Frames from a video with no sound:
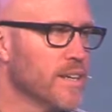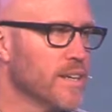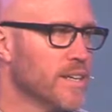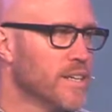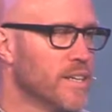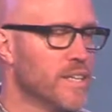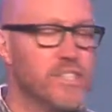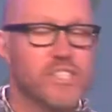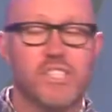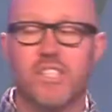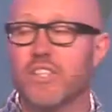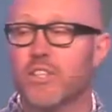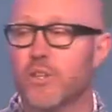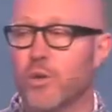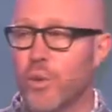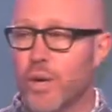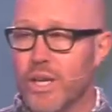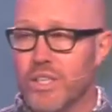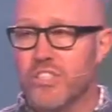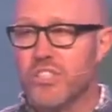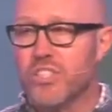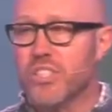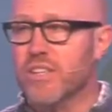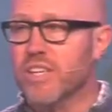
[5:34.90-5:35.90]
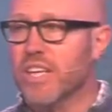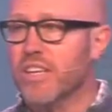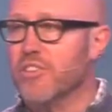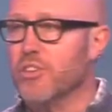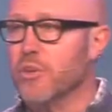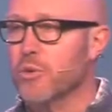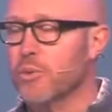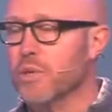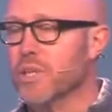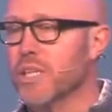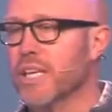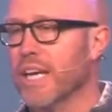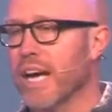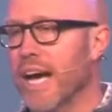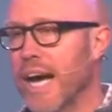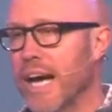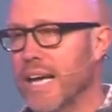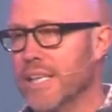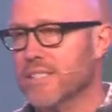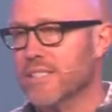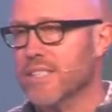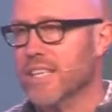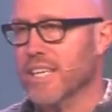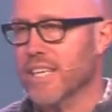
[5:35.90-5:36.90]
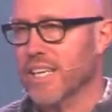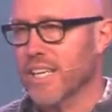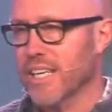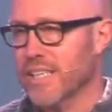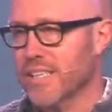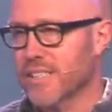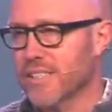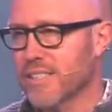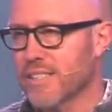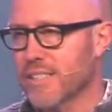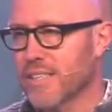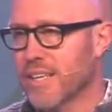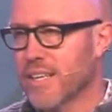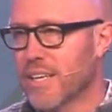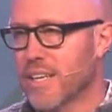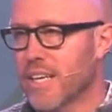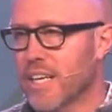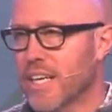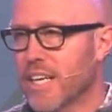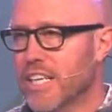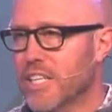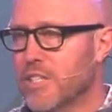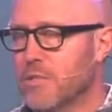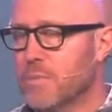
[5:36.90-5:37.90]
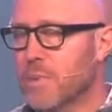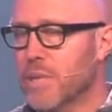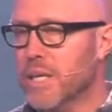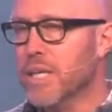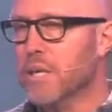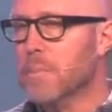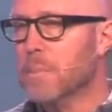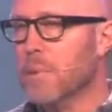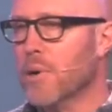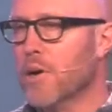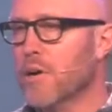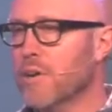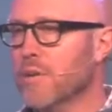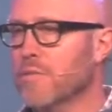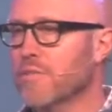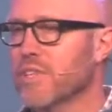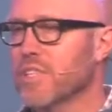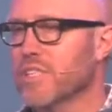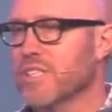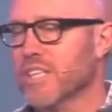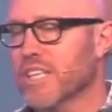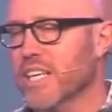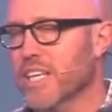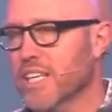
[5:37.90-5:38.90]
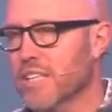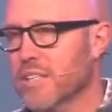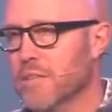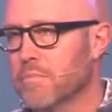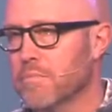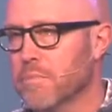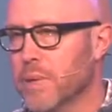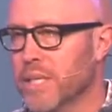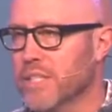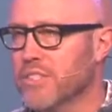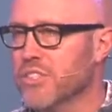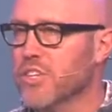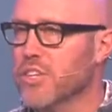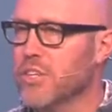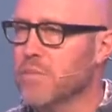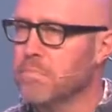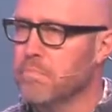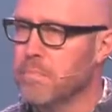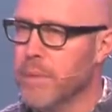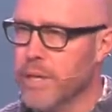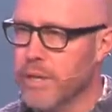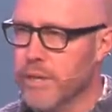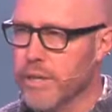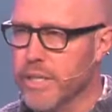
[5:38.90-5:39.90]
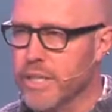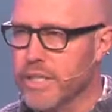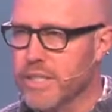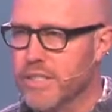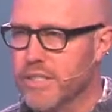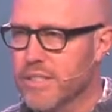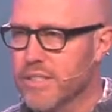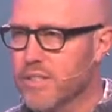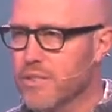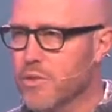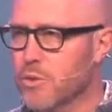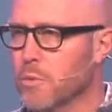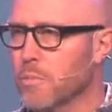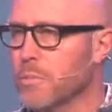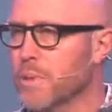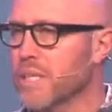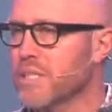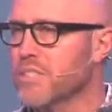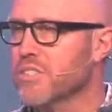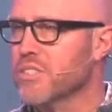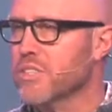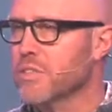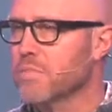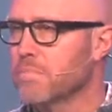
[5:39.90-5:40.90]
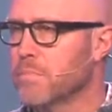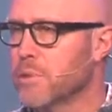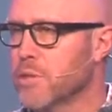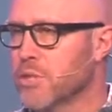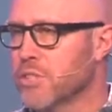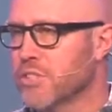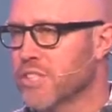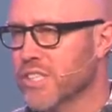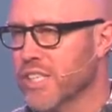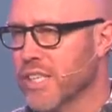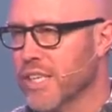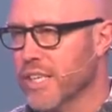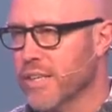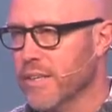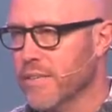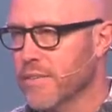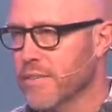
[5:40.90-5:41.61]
You see, the question that they're really asking is is being a part of this kingdom based on merit or based on mercy?